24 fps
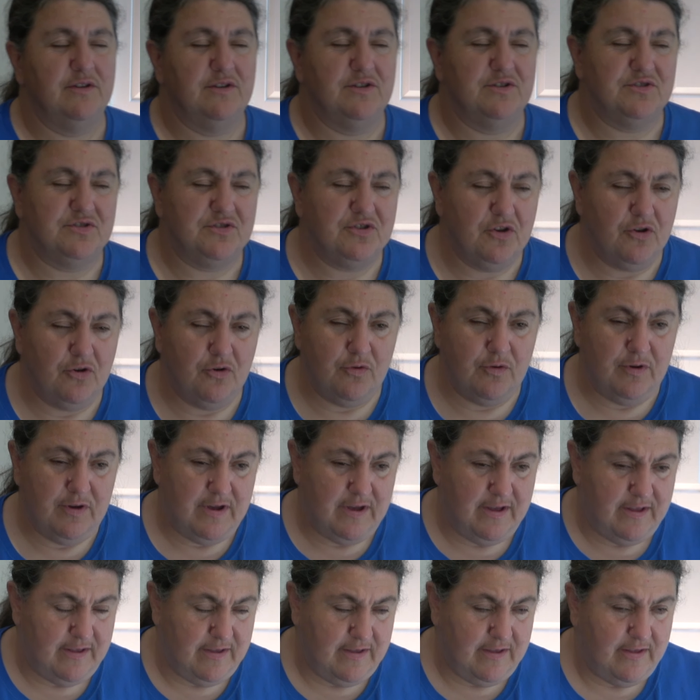So
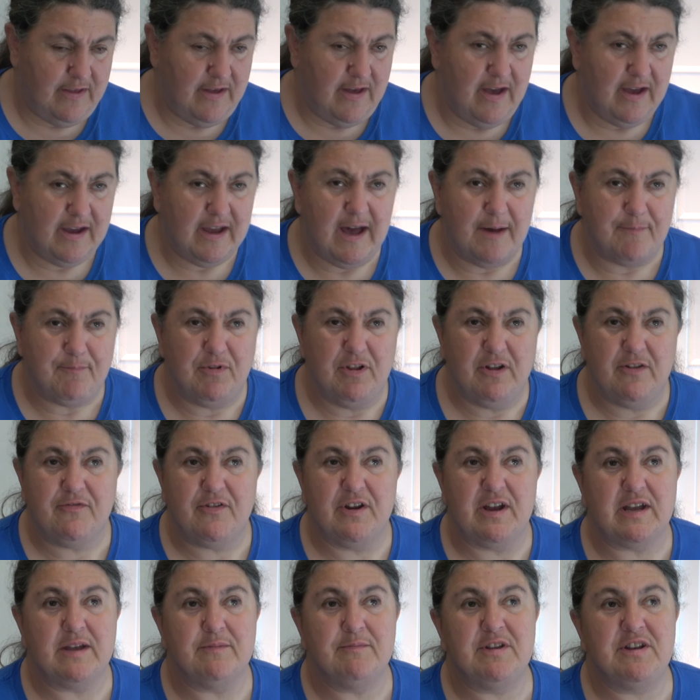a couple of
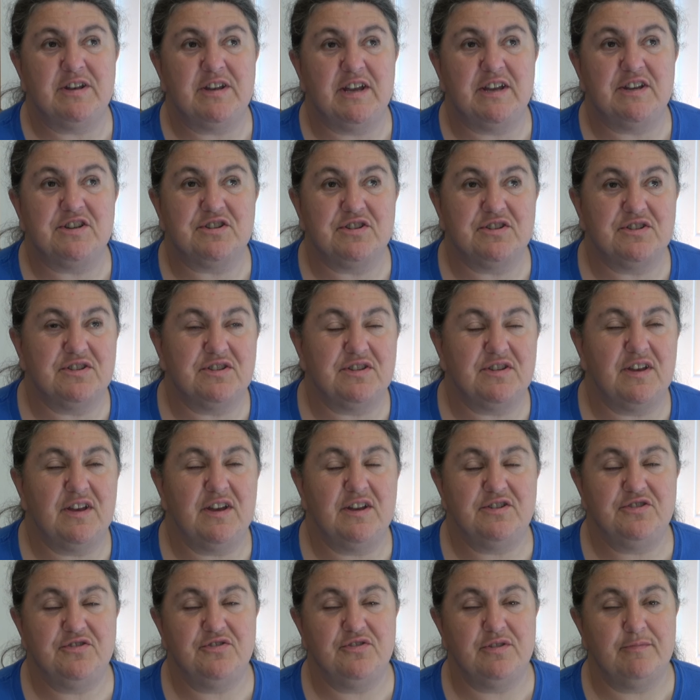recommendations
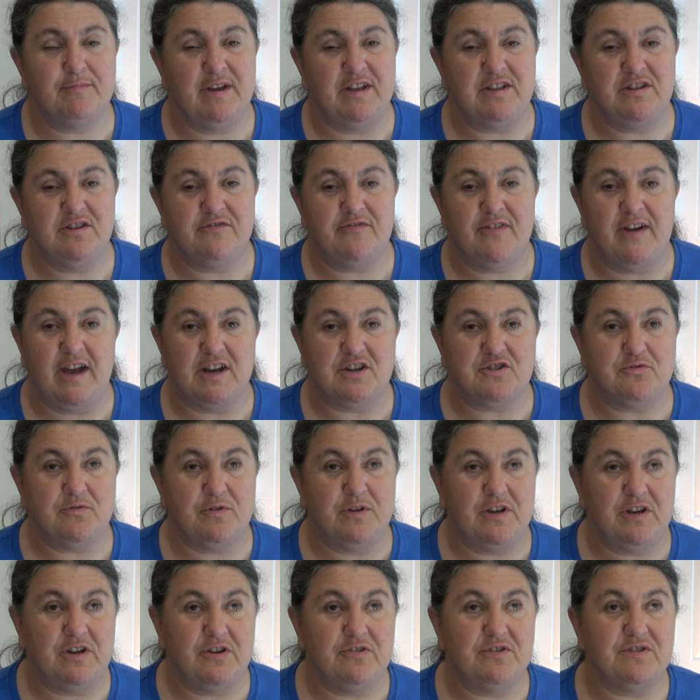to the manufacturer
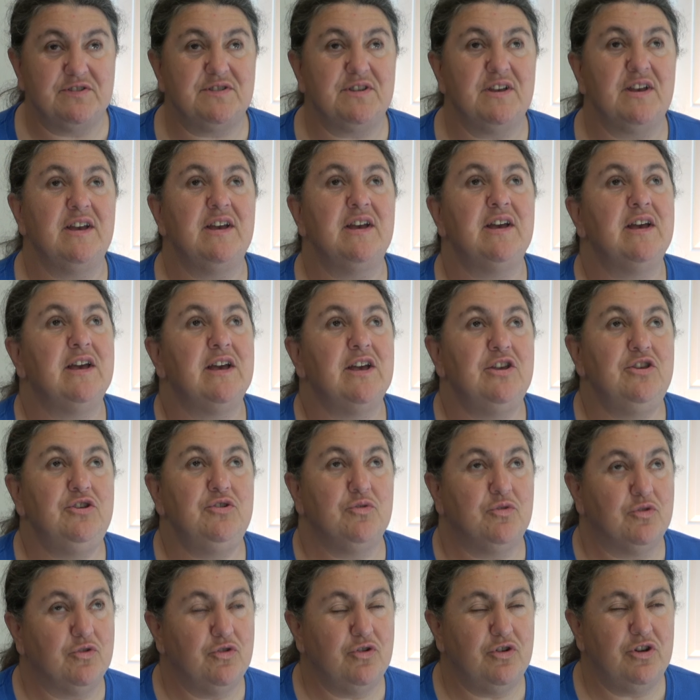here is
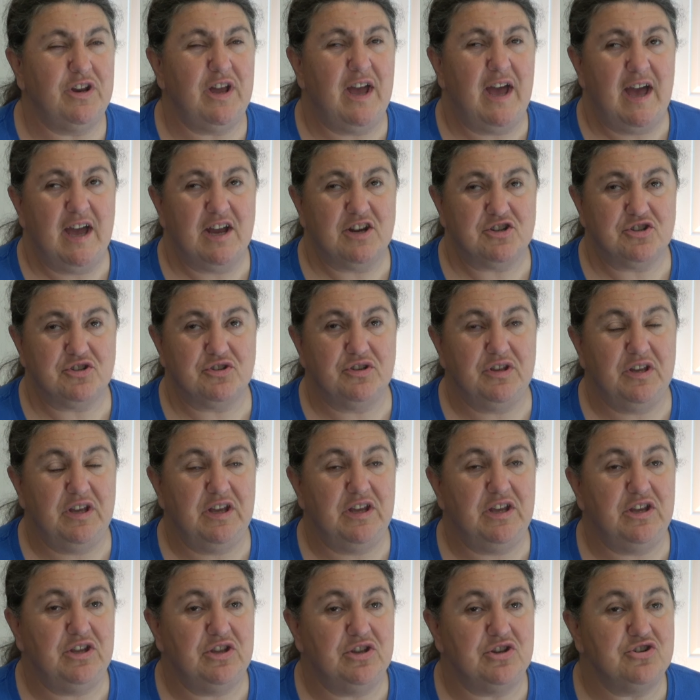you could
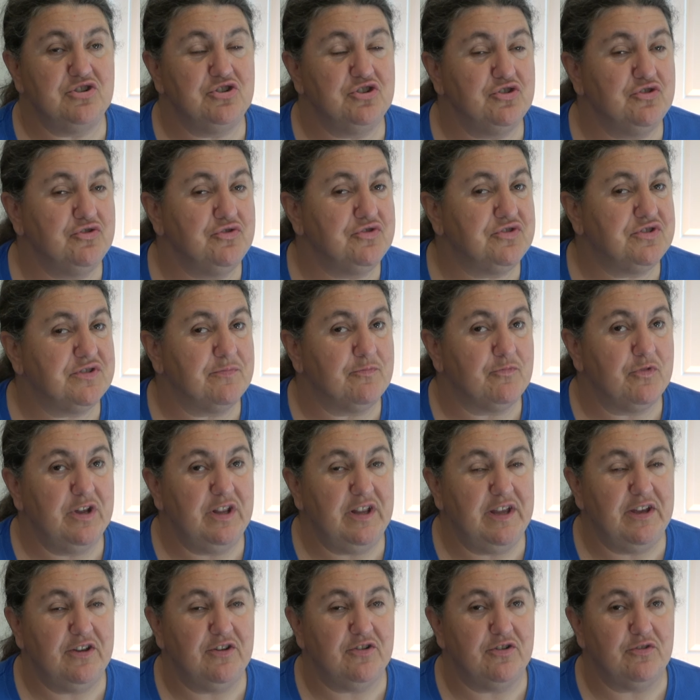actually do some
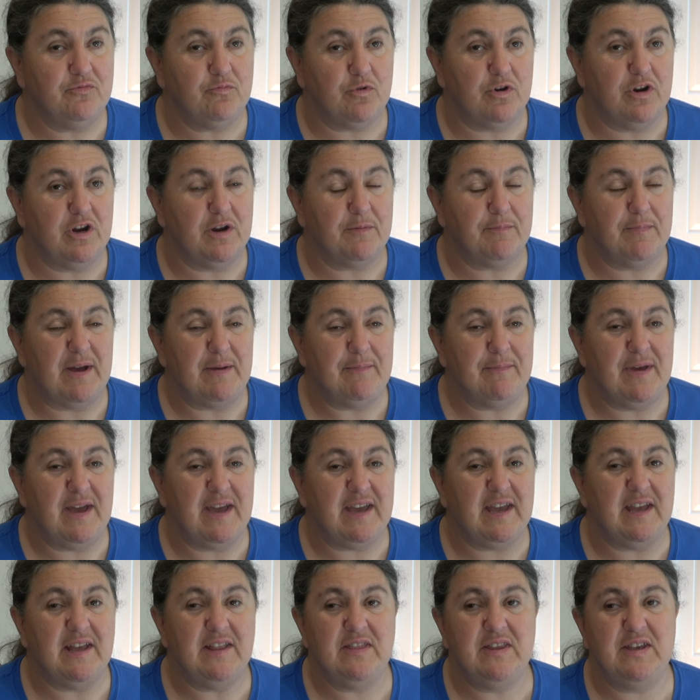really good work by
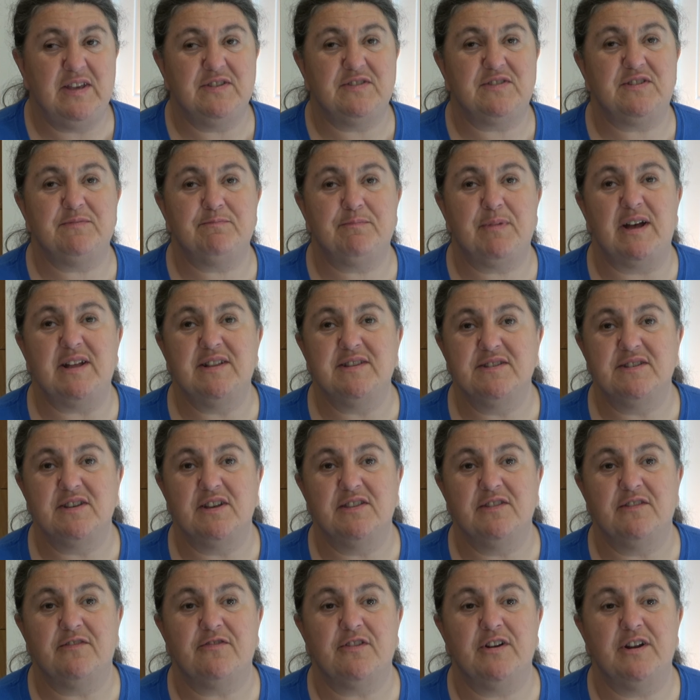making these buttons
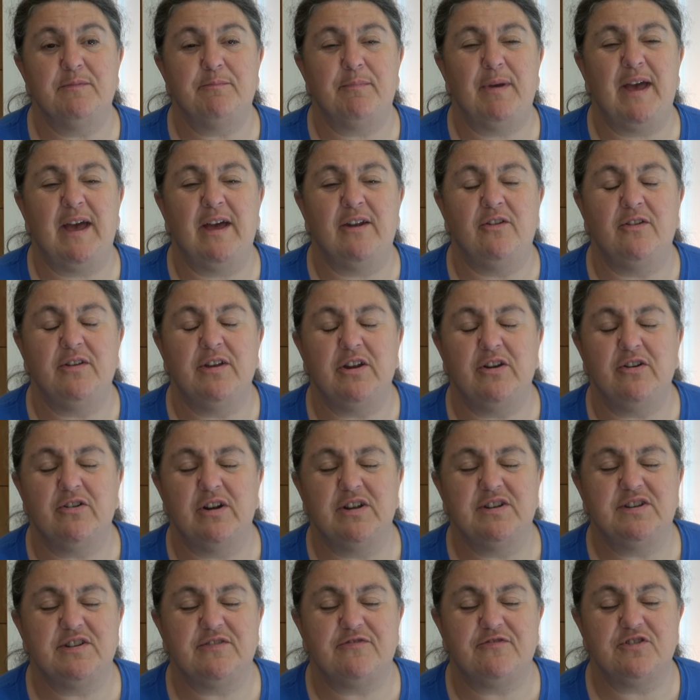on the front panel here
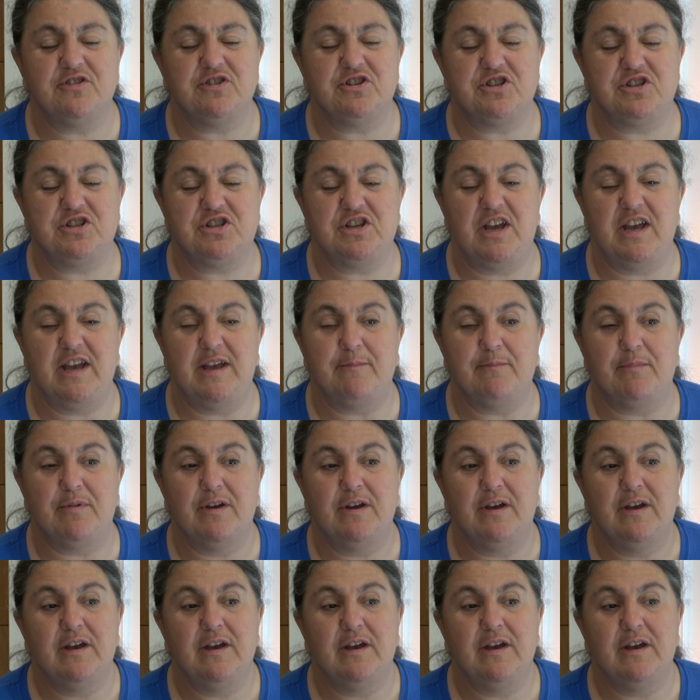a different shape.